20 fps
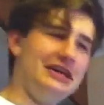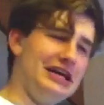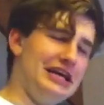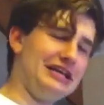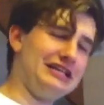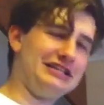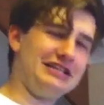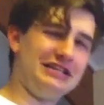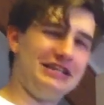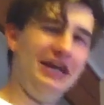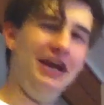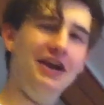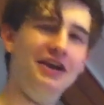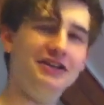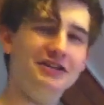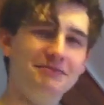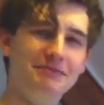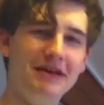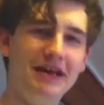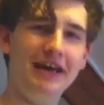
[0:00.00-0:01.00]

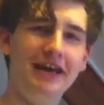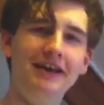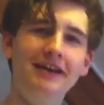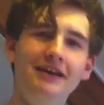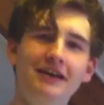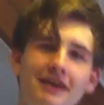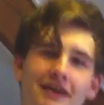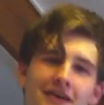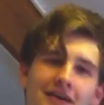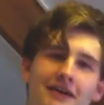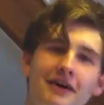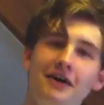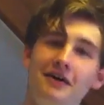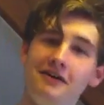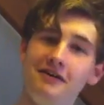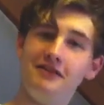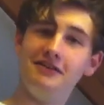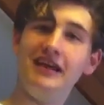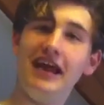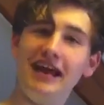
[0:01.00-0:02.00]
Excuse me.
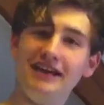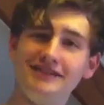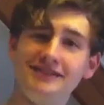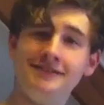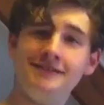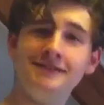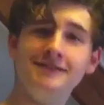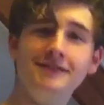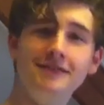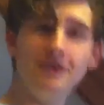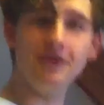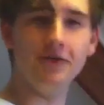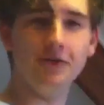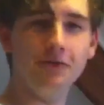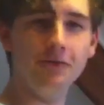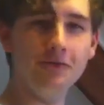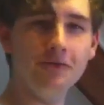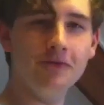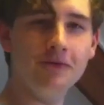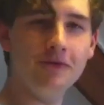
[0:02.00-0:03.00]
Yes,
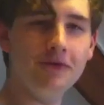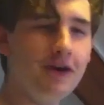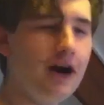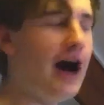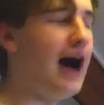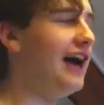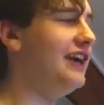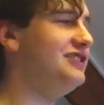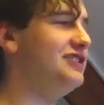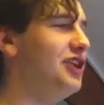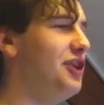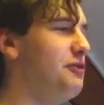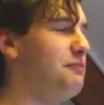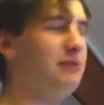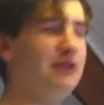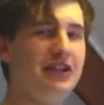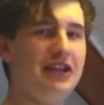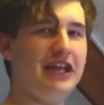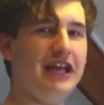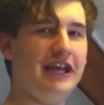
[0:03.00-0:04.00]
you. I do
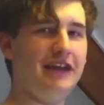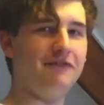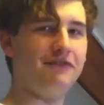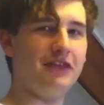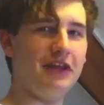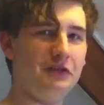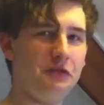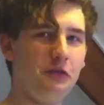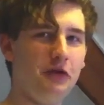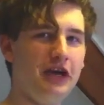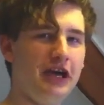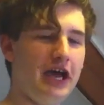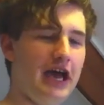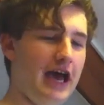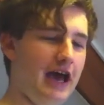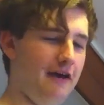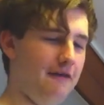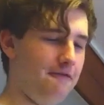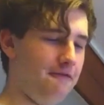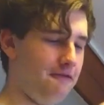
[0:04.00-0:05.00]
believe that we
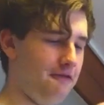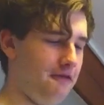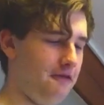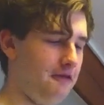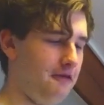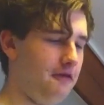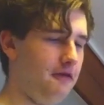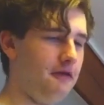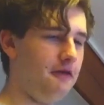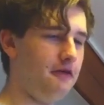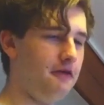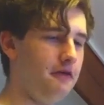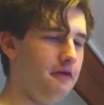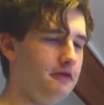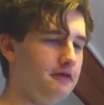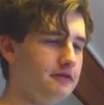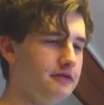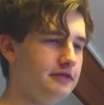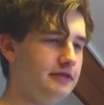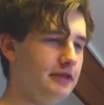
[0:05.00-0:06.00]
have
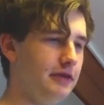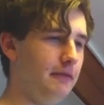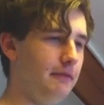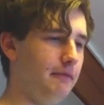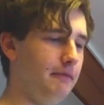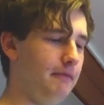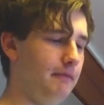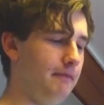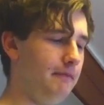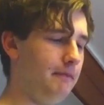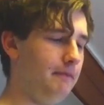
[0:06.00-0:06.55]
some...